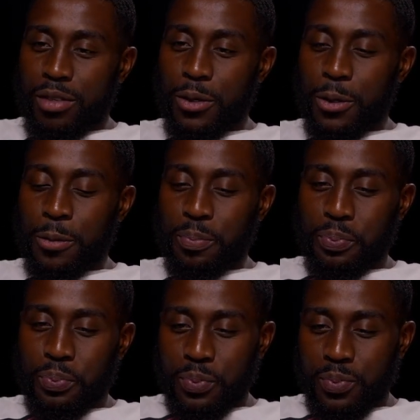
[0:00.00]
So
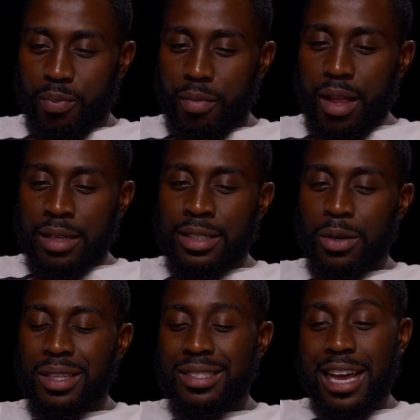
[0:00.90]
there
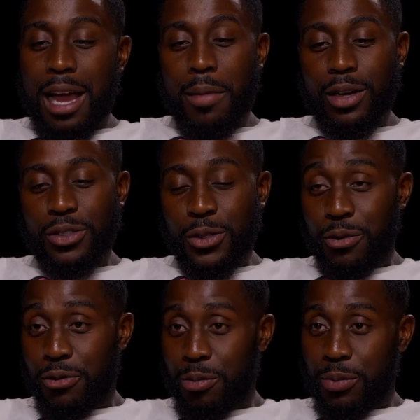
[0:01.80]
was a time I used to go
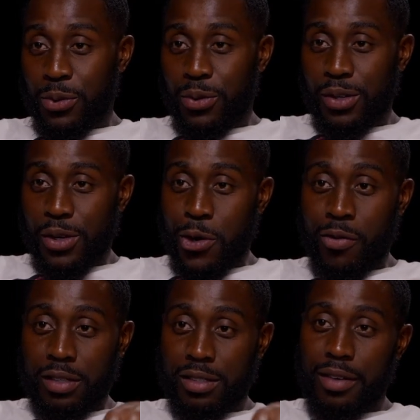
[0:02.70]
football
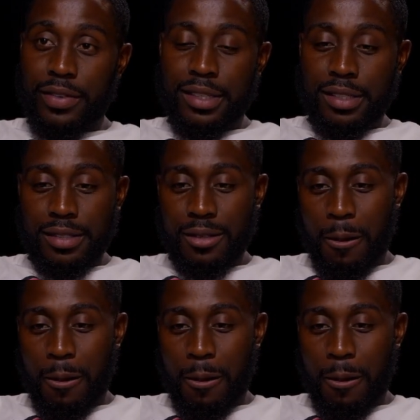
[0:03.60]
over service,